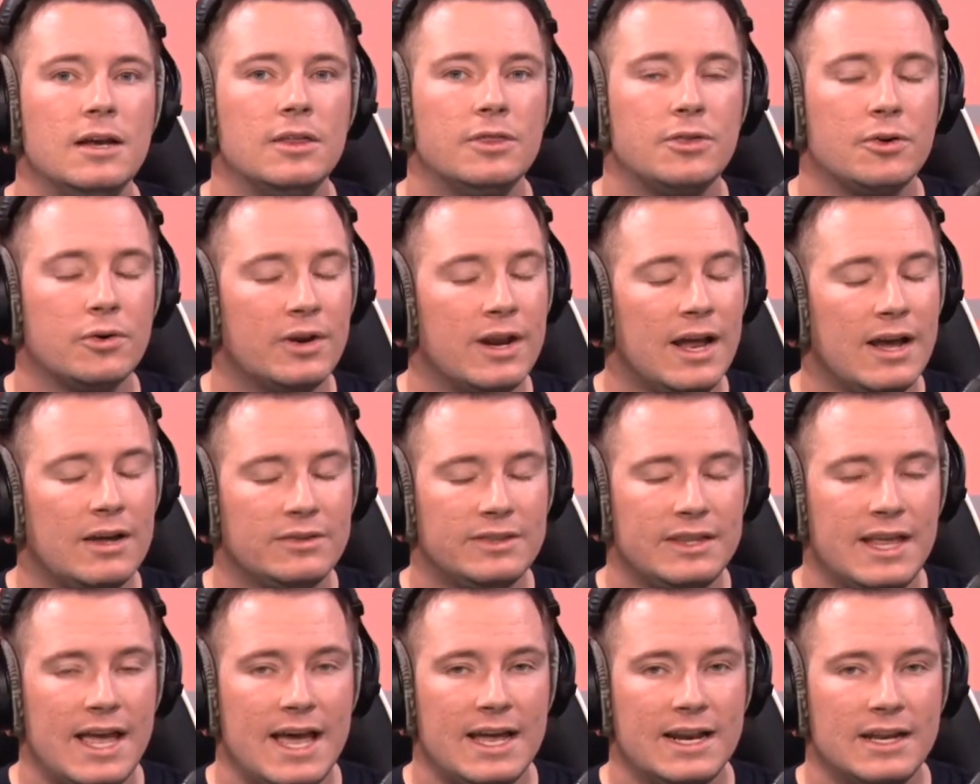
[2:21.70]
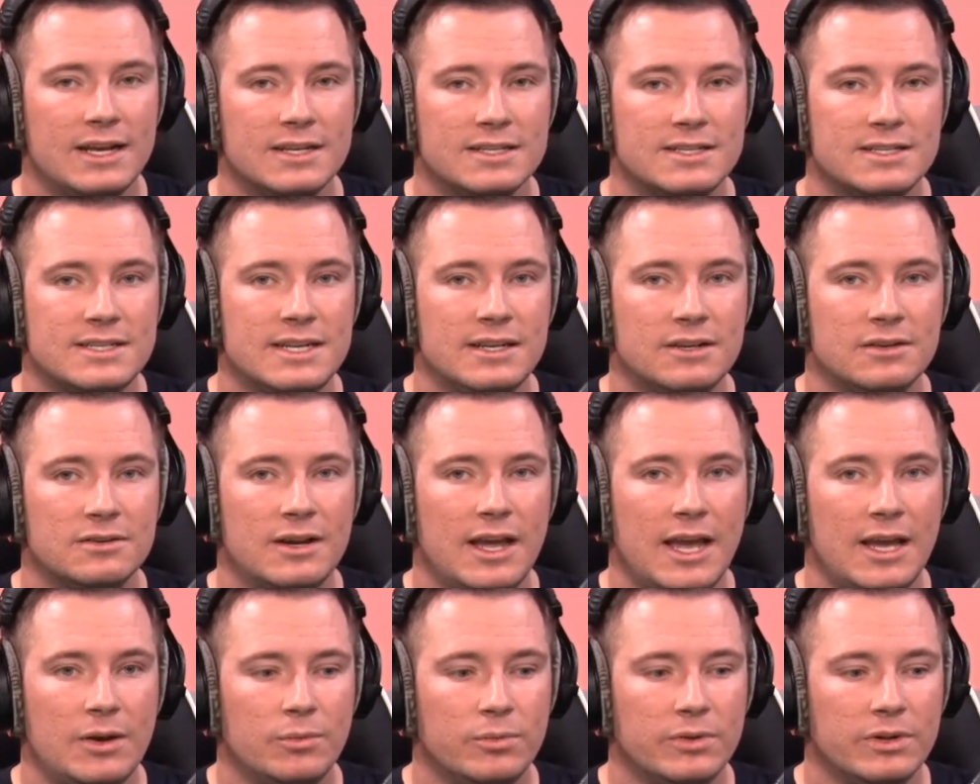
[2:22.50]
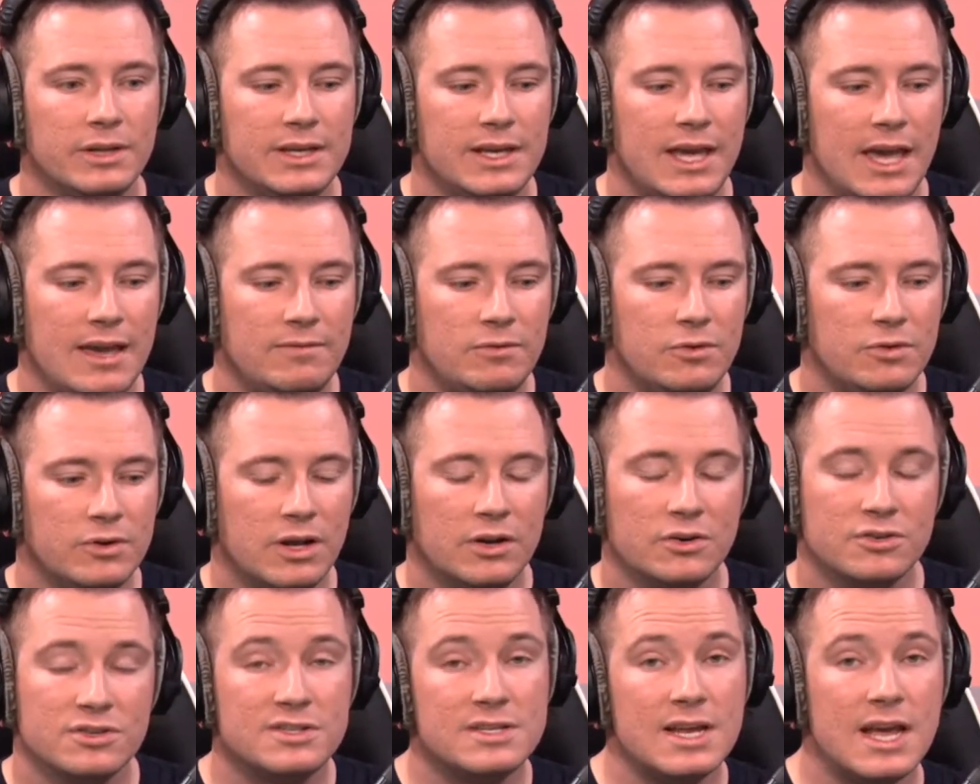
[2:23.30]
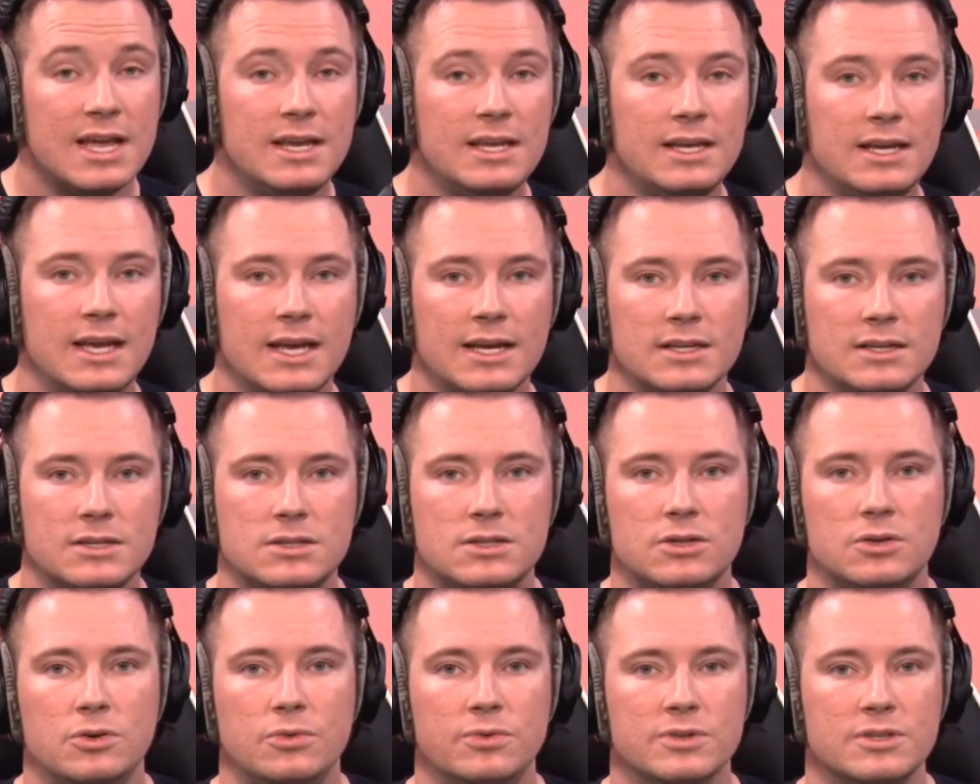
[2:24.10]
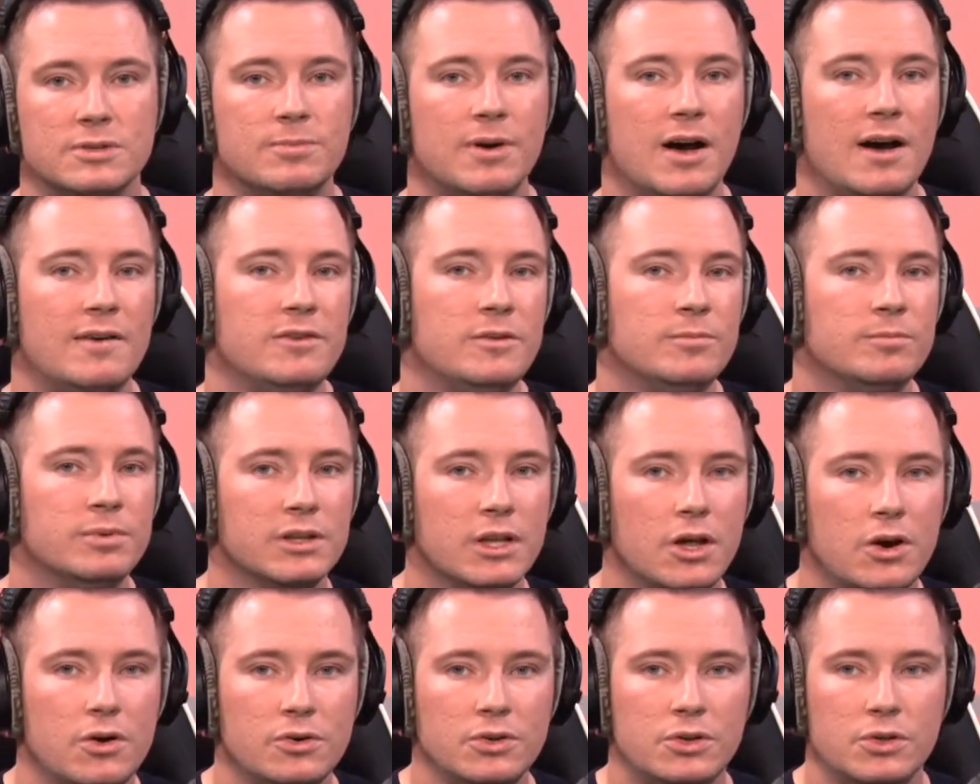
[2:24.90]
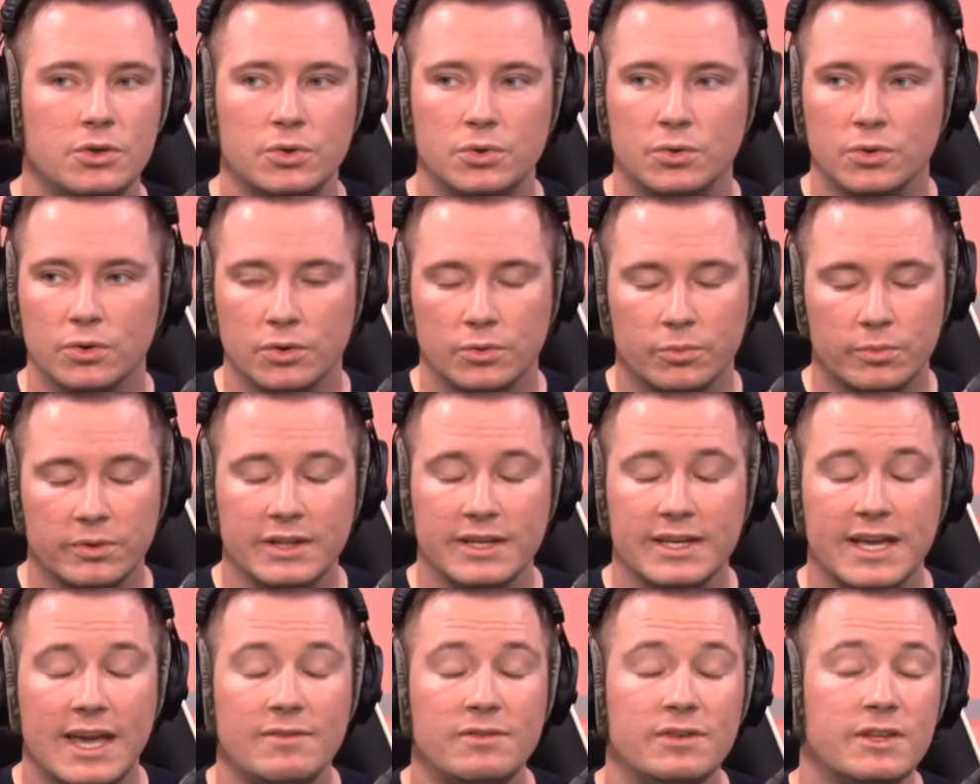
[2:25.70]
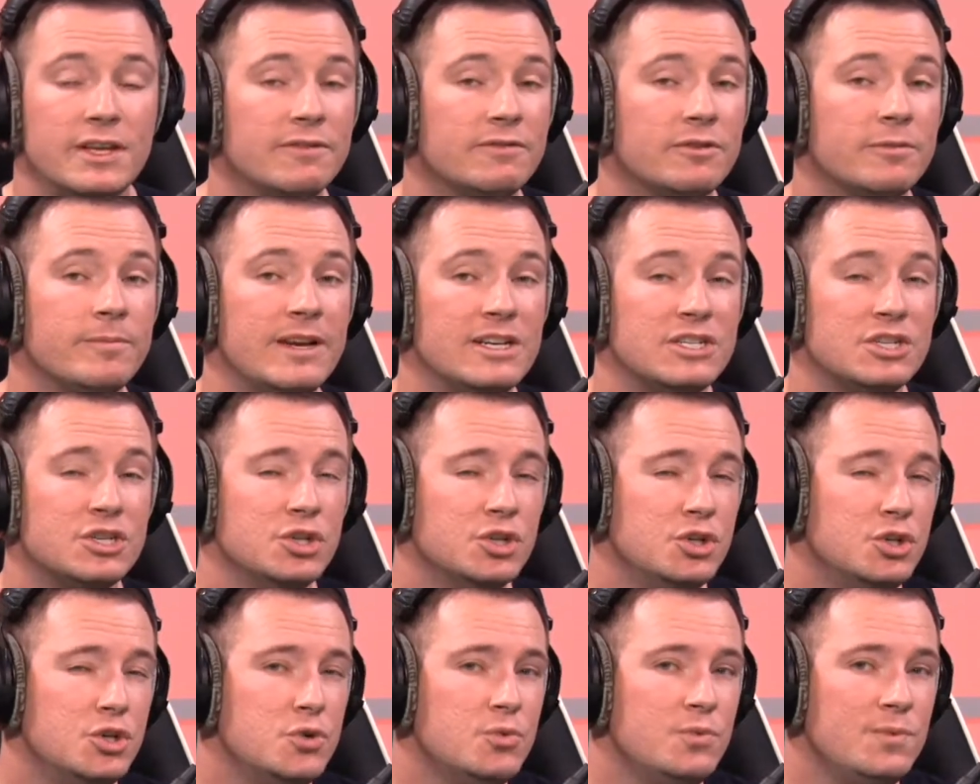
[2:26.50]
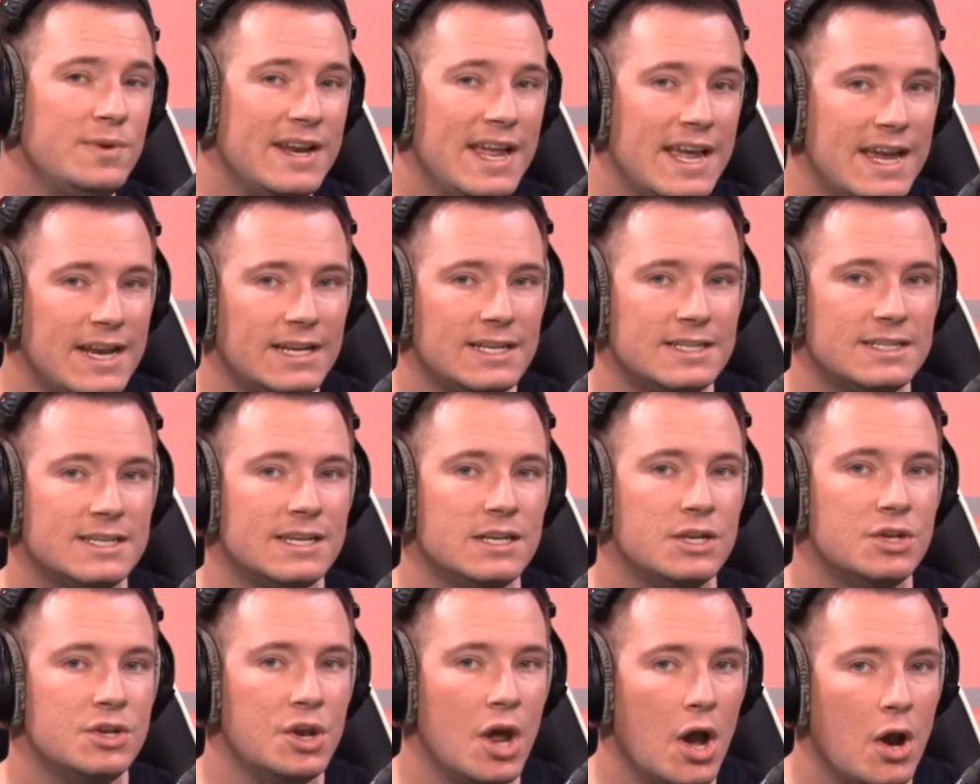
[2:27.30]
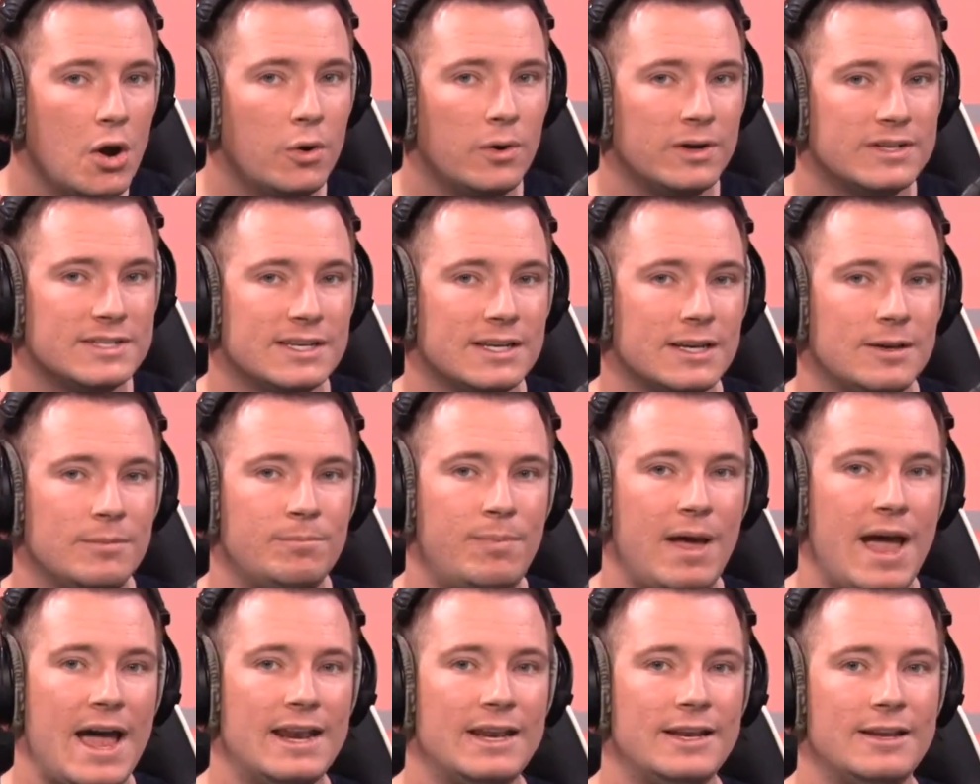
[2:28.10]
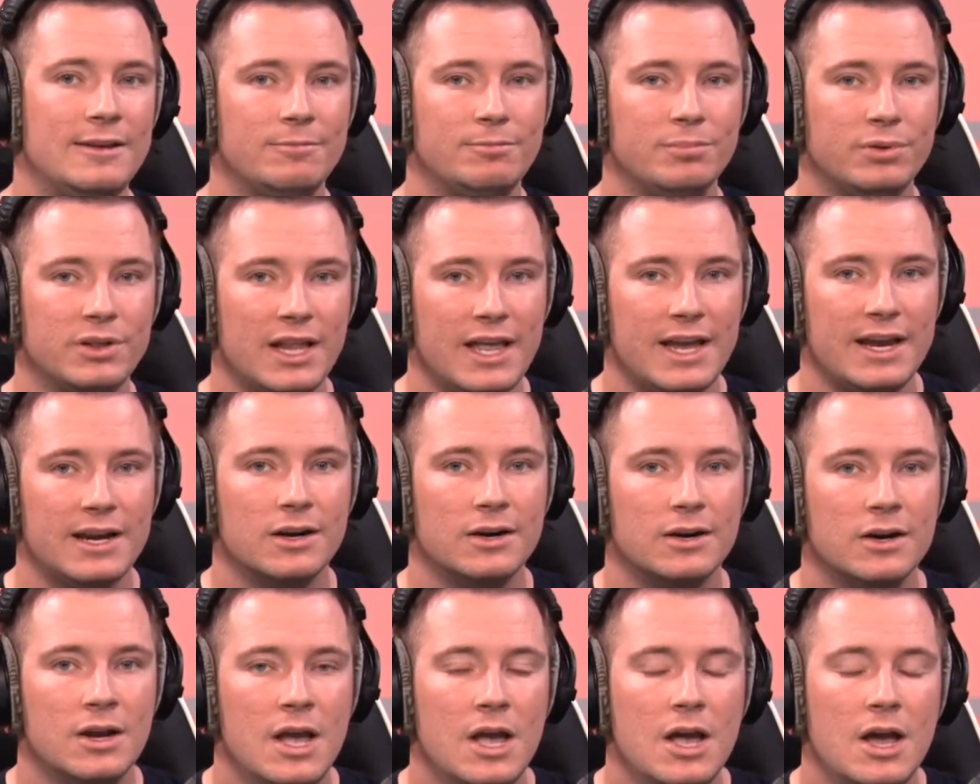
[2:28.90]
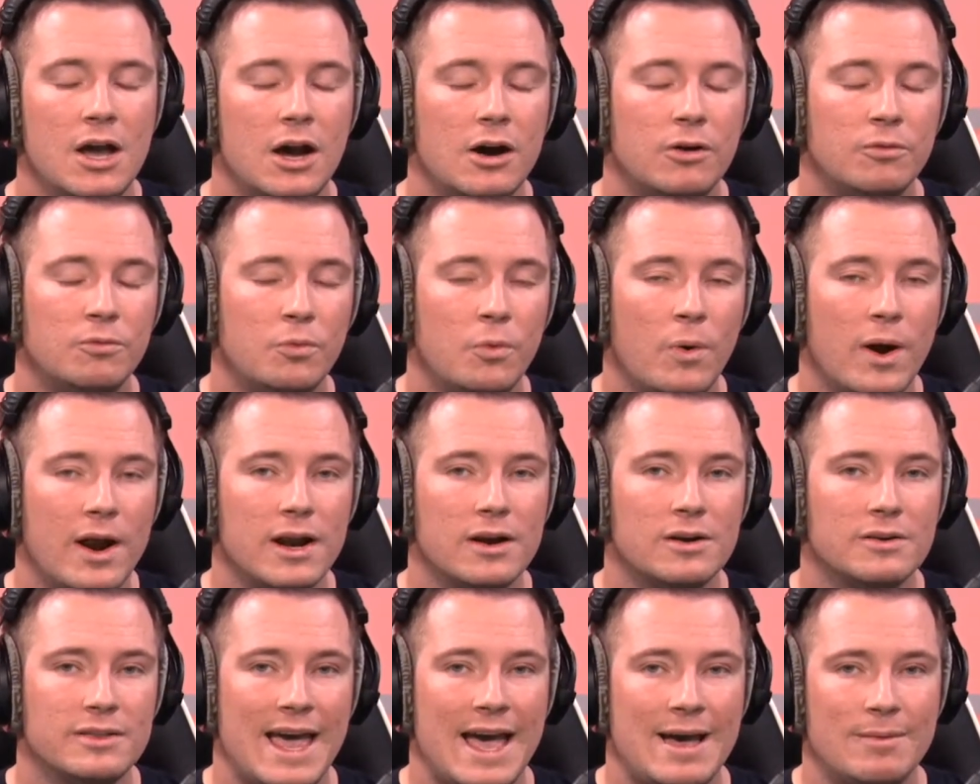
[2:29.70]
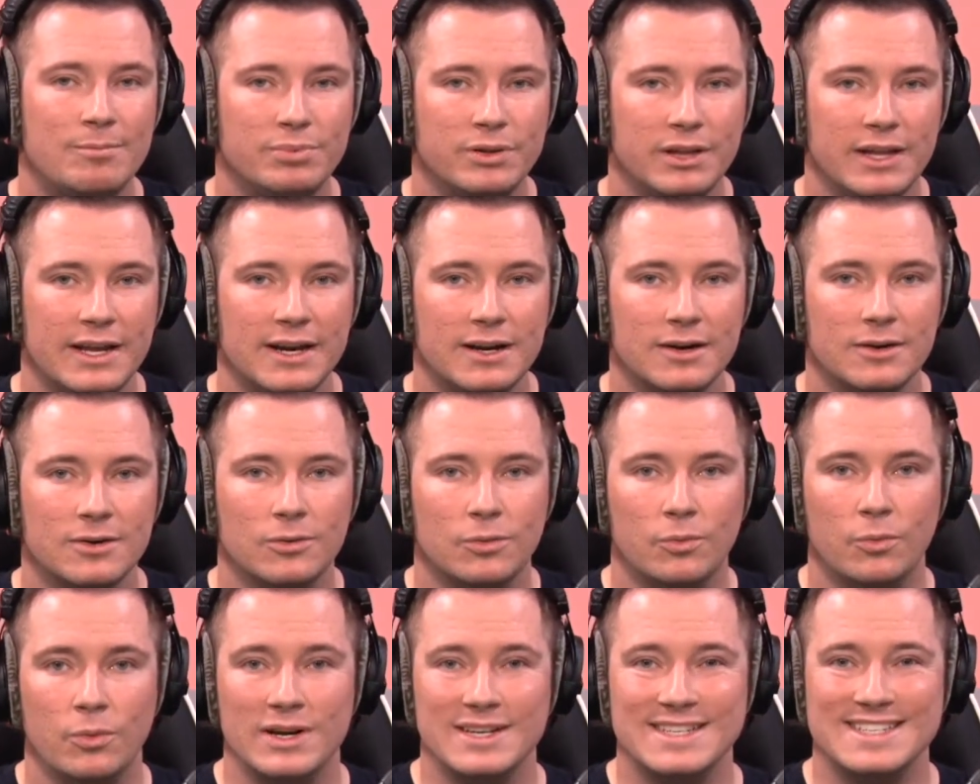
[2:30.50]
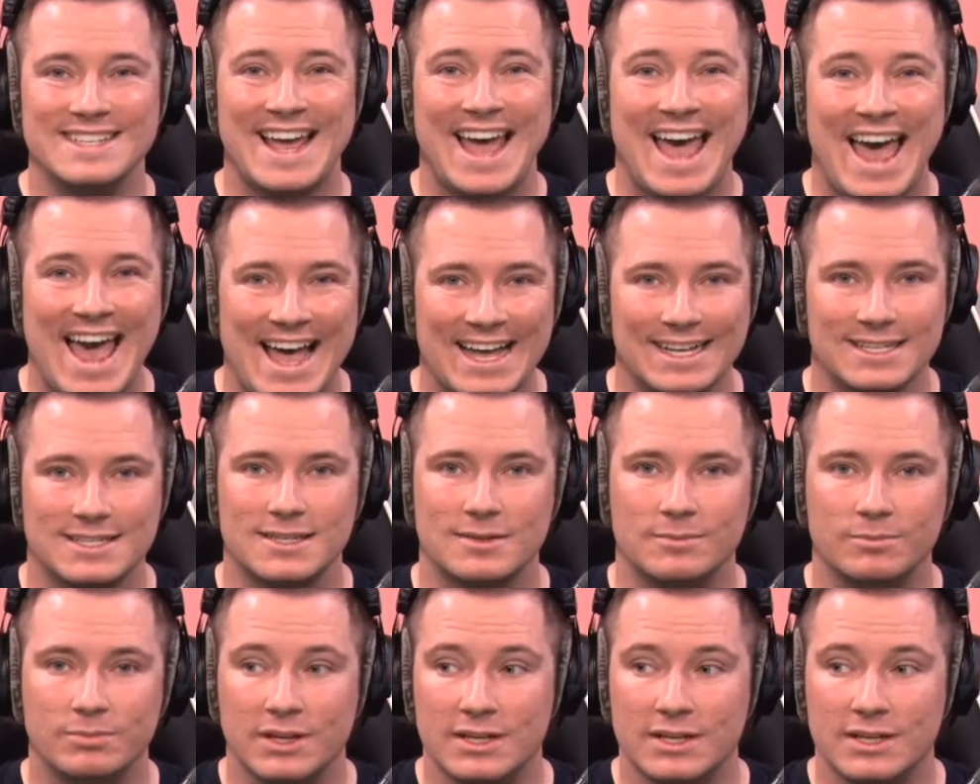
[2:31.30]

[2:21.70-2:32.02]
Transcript: Throwing out that stink grenade really gave you an understanding as to who was above you, below you, or really gave you the information you needed to know as a competitive player of where that player was at.